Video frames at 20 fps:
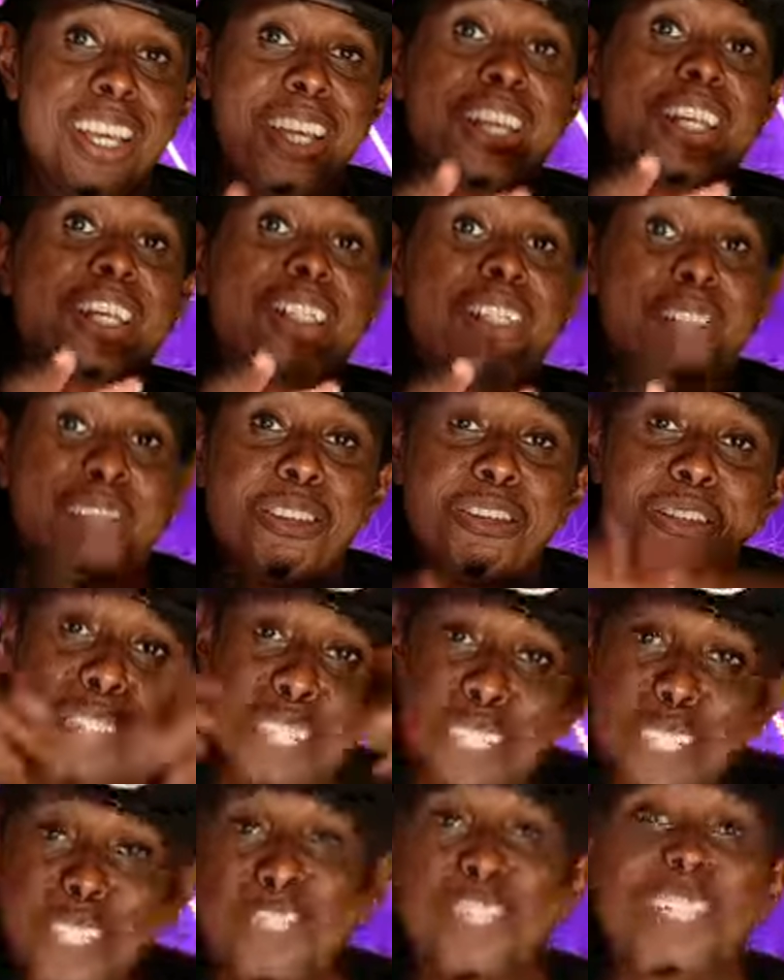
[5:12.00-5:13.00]
So if you
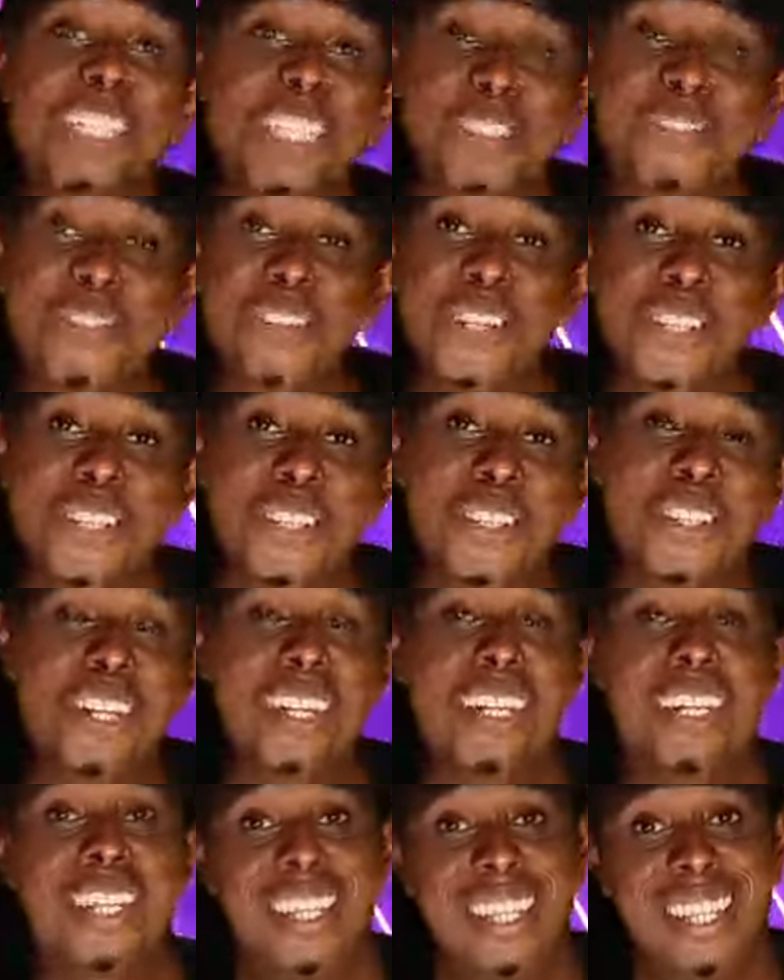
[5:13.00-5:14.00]
enjoyed this video,
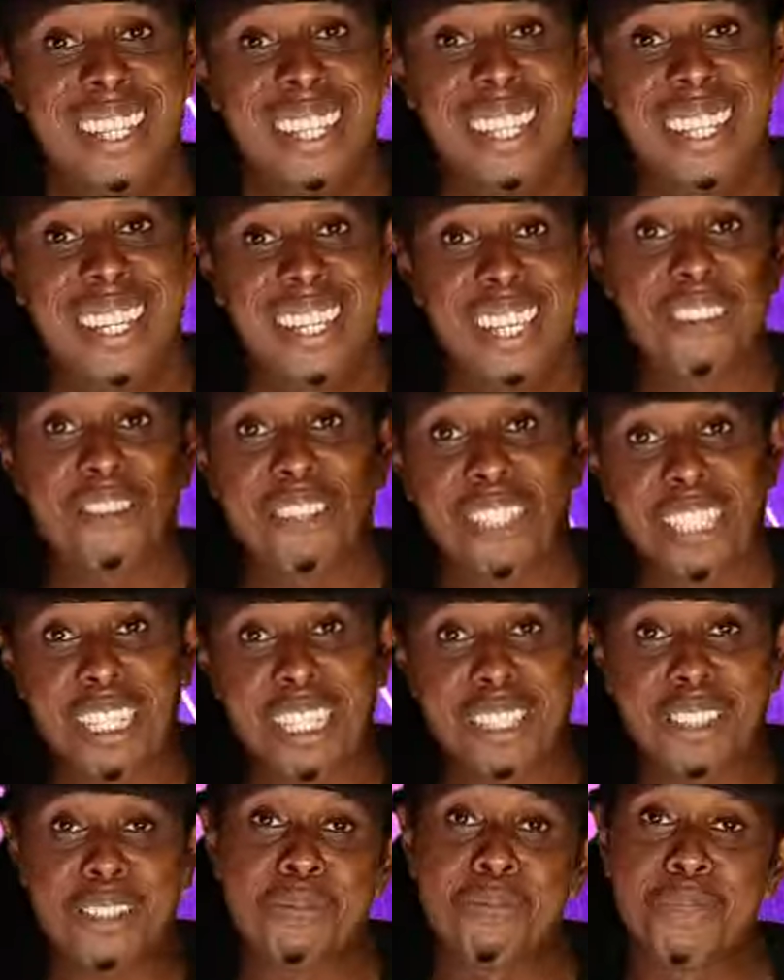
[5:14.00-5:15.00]
give it a
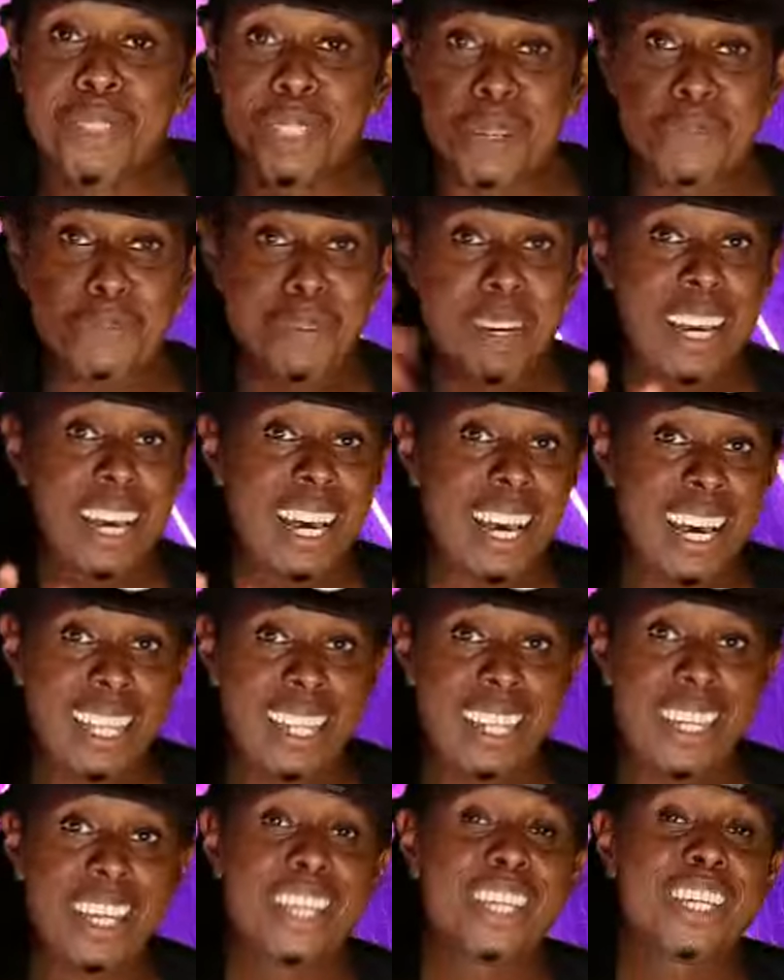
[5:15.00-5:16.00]
thumbs up, a
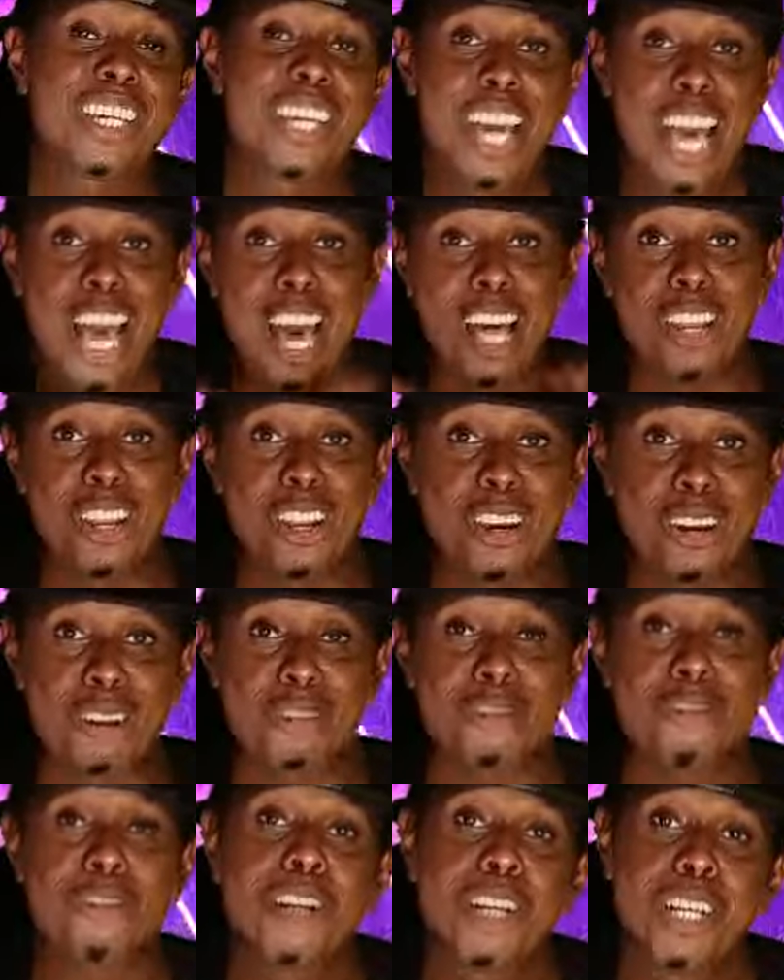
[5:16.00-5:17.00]
like, a love,
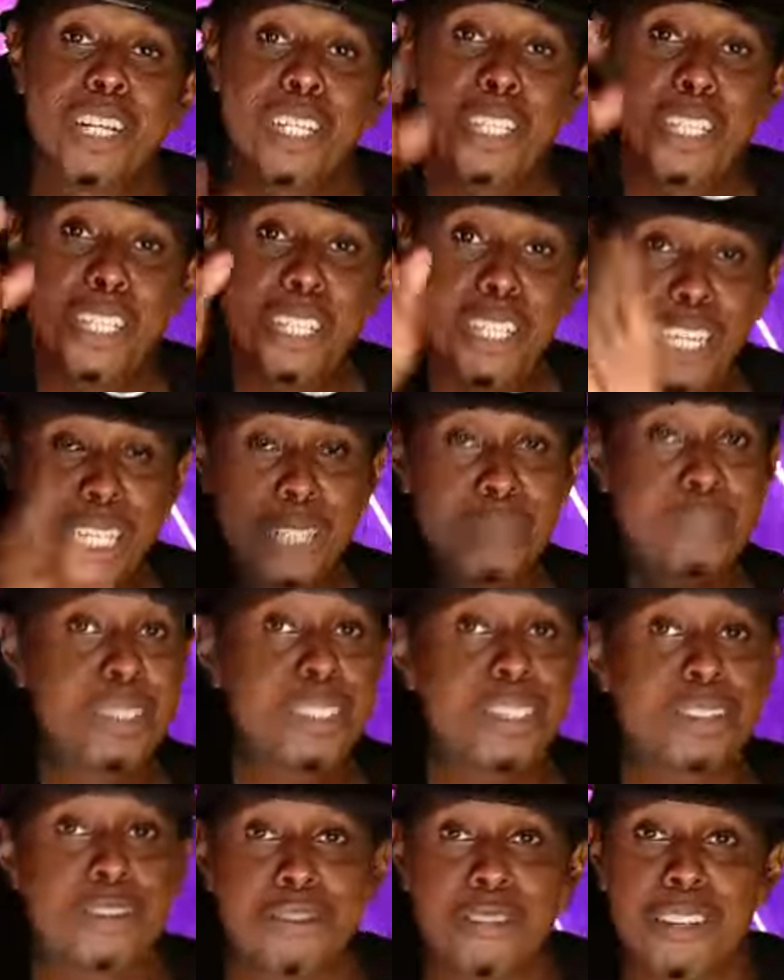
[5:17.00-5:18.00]
share it with your
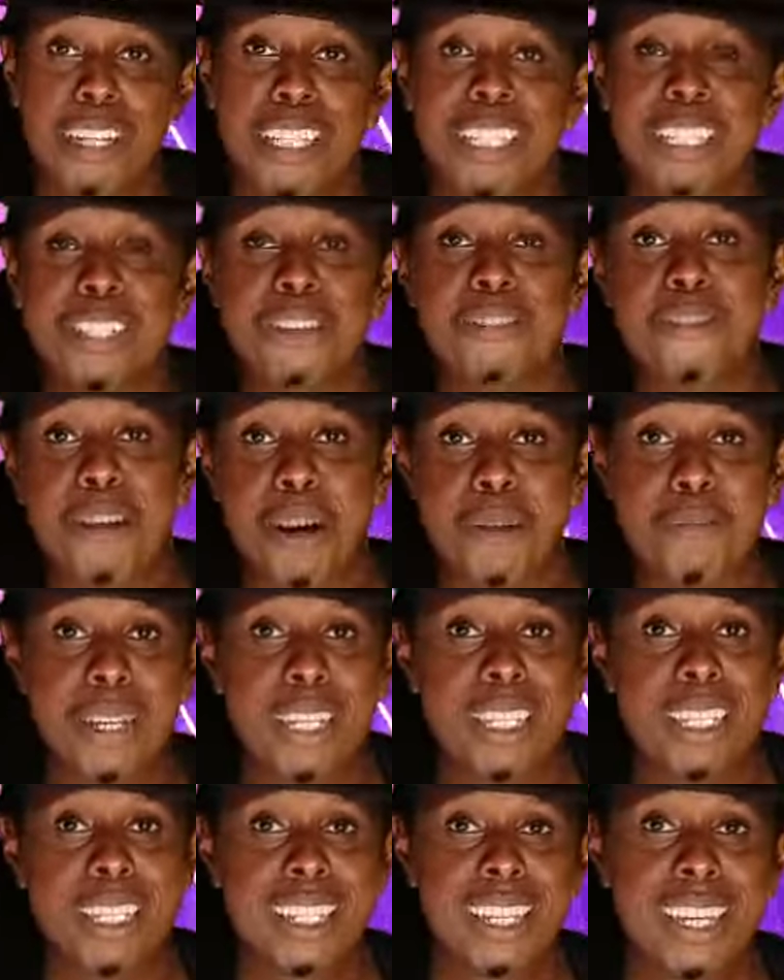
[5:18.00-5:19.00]
friends, your
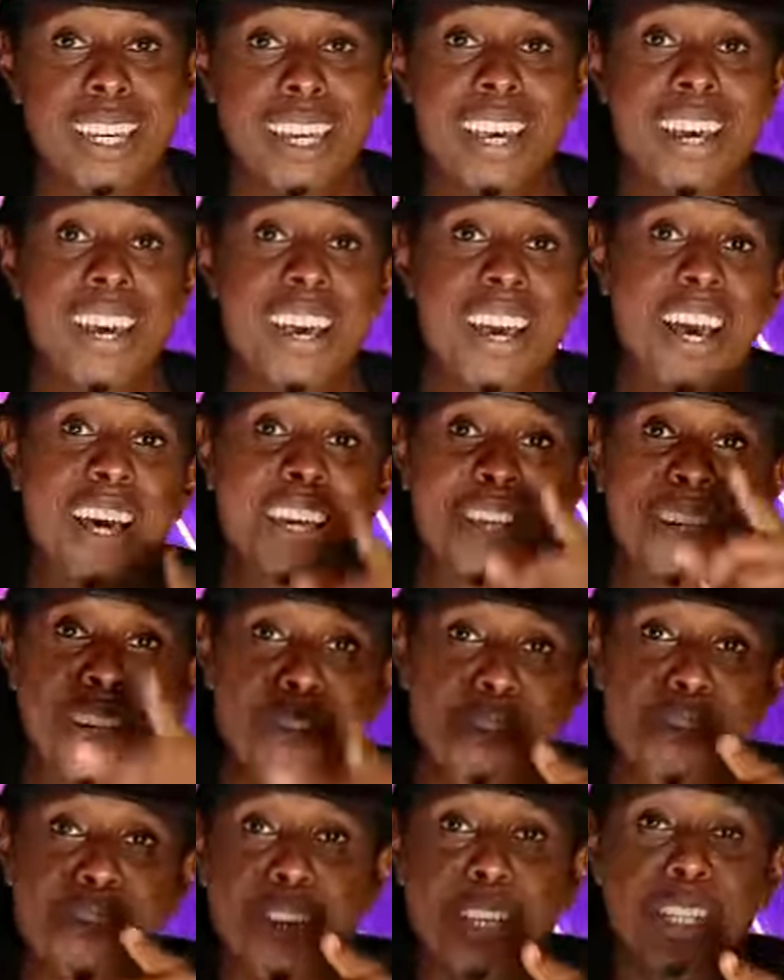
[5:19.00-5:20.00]
family. And
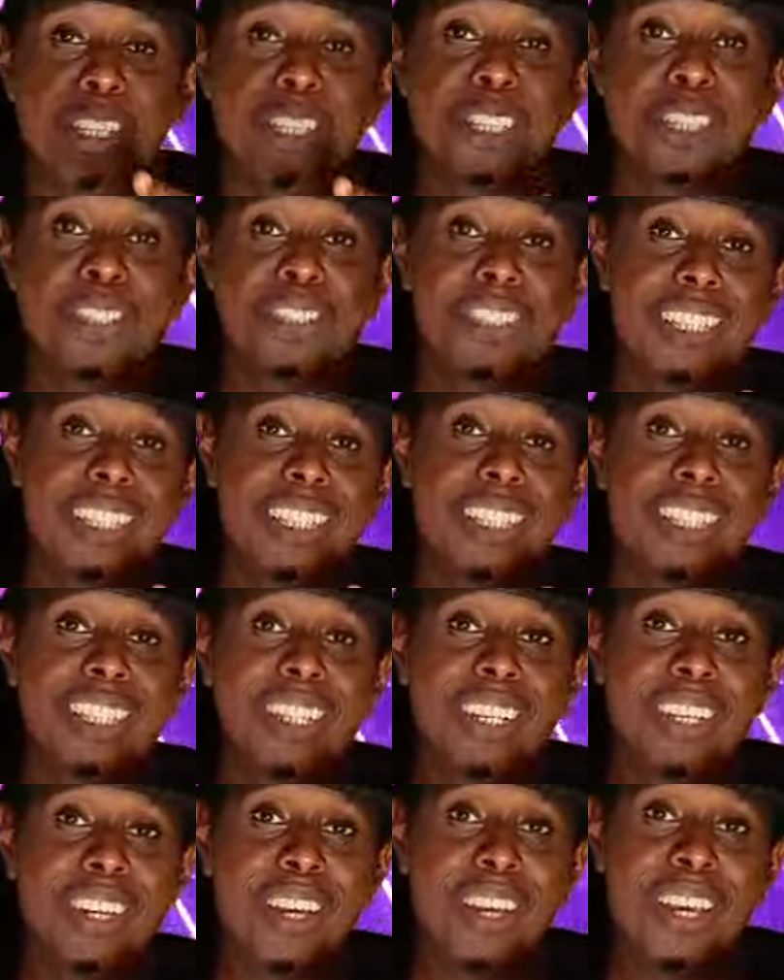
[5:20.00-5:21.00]
if you're
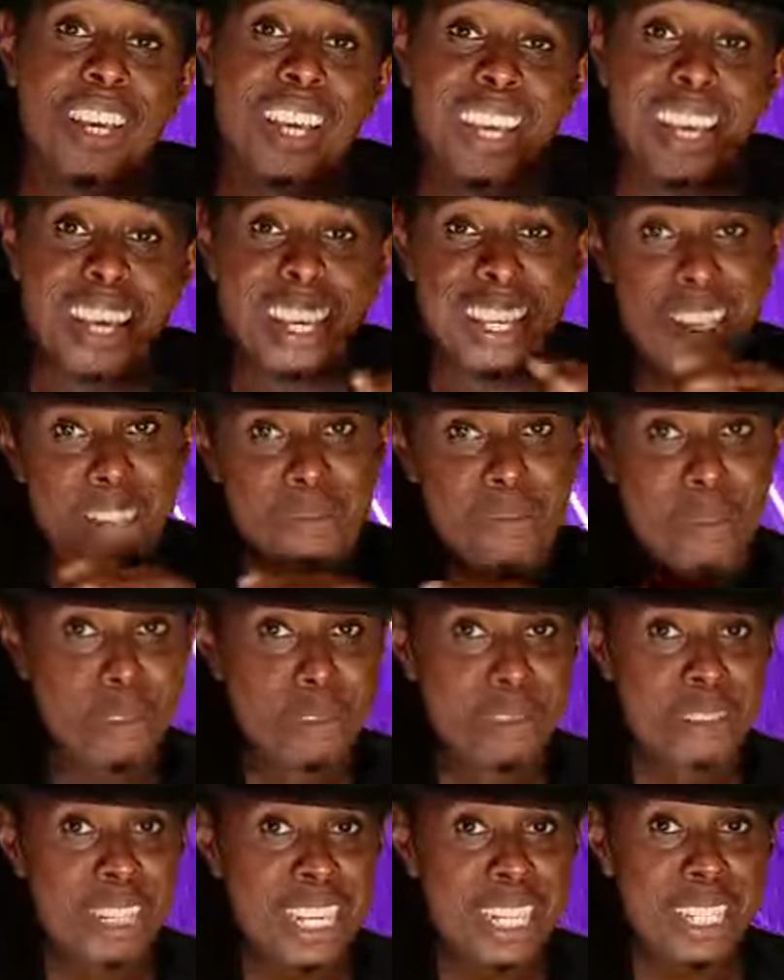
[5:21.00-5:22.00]
interested in
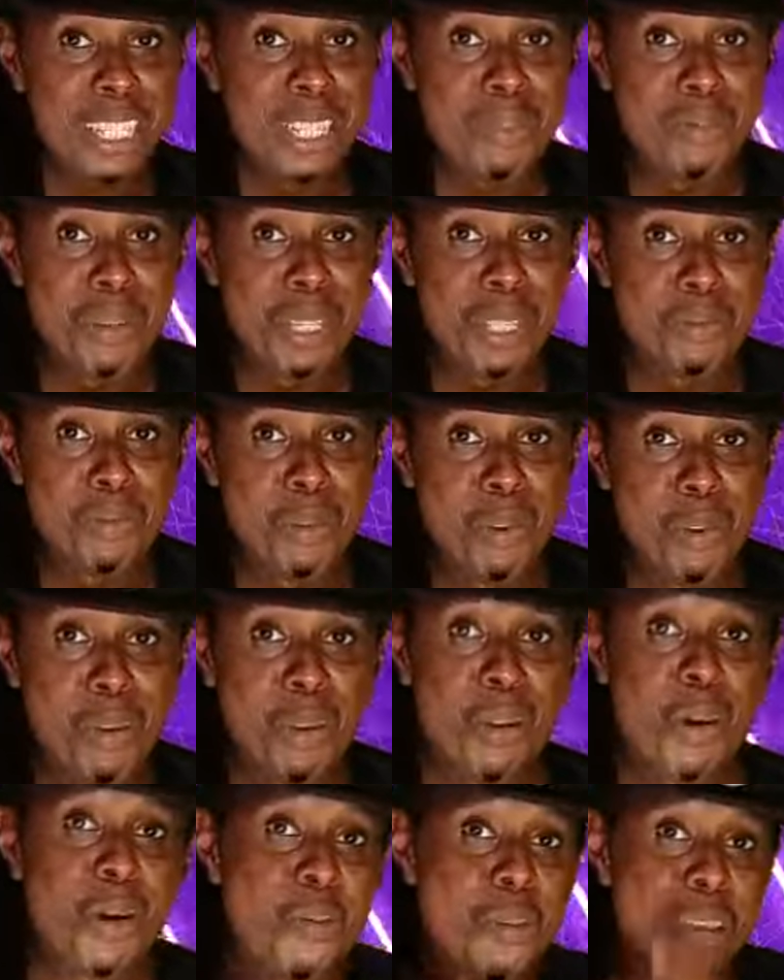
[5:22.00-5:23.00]
moving a little bit
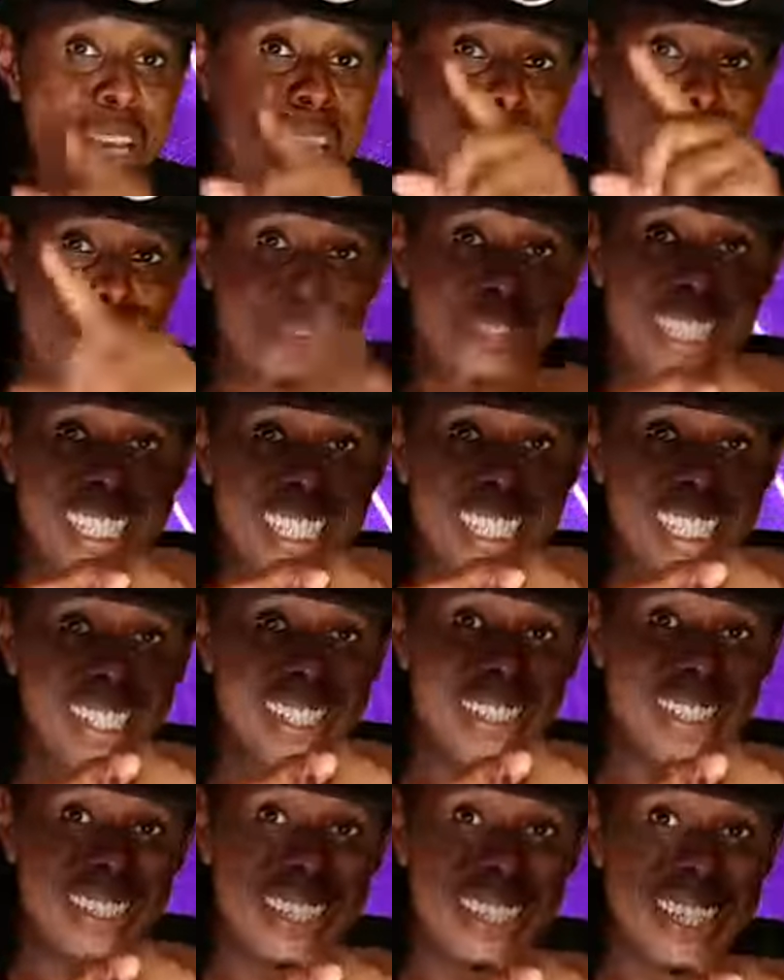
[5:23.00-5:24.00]
more, we have Sweaty
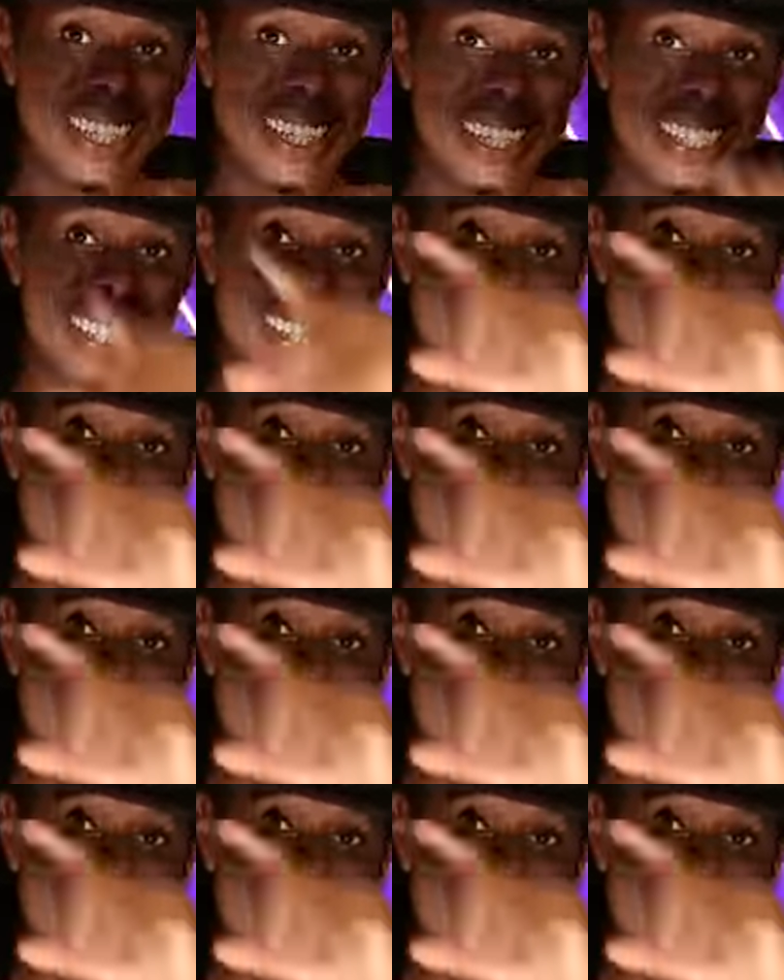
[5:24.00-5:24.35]
Sundays